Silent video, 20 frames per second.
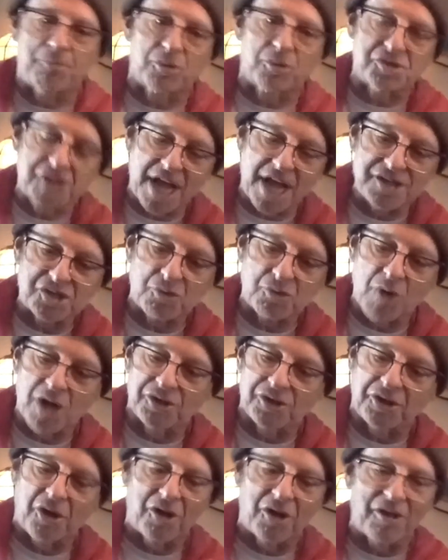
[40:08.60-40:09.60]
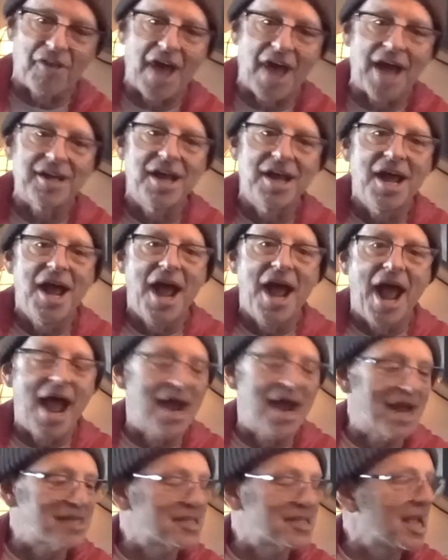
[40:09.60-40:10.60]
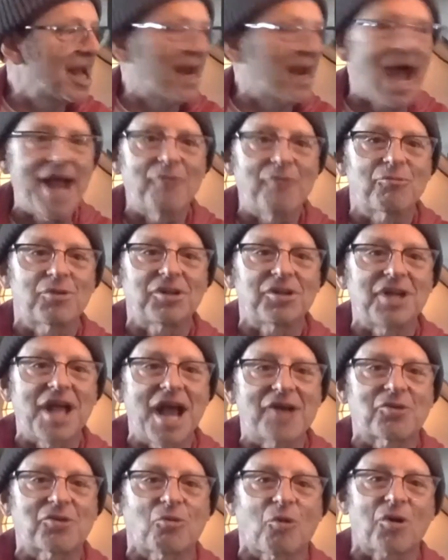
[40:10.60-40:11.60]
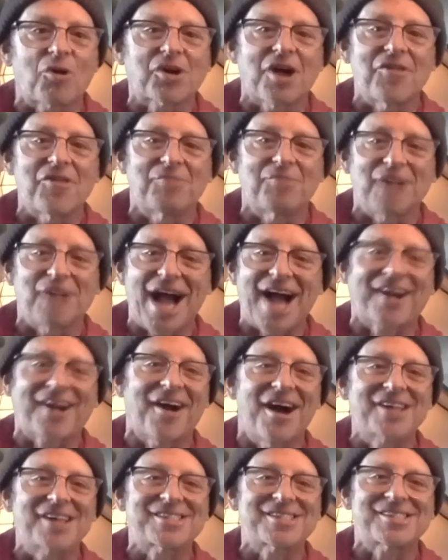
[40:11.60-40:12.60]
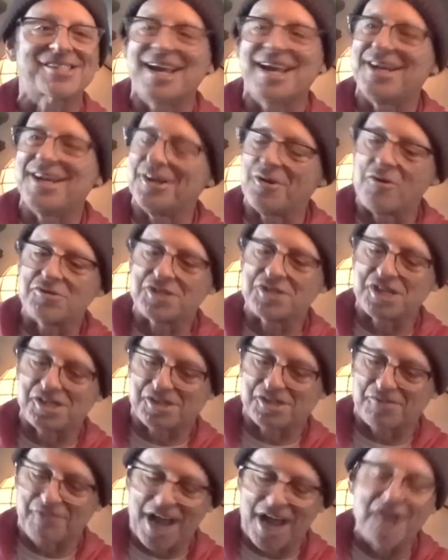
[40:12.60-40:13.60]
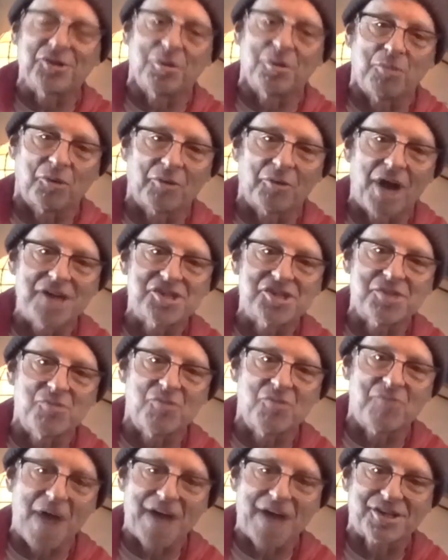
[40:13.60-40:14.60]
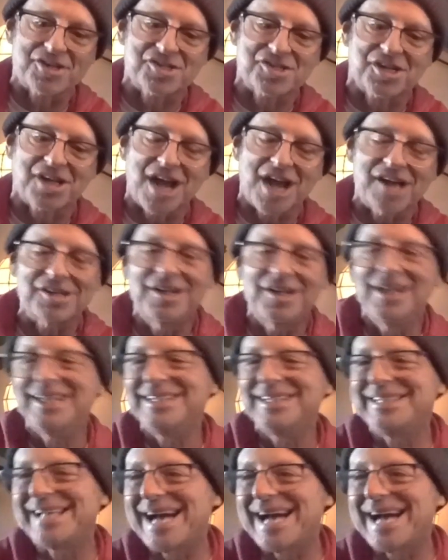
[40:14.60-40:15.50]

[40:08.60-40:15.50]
and she presents well and all of that. And I and I really had to work on the Blackhawks to say, you know, she's available, right? She moved back to Chicago.